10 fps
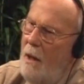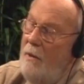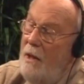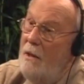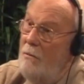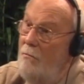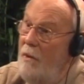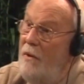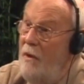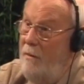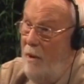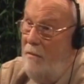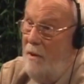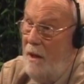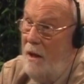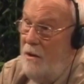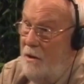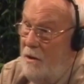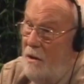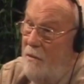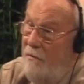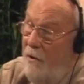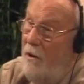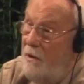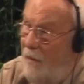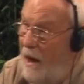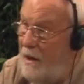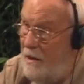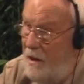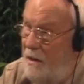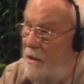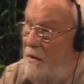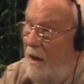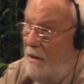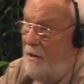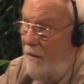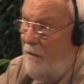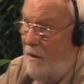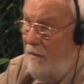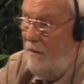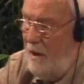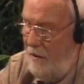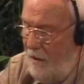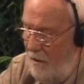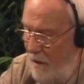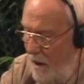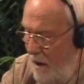his monthly publications, his various magazines, he's got several of them out there,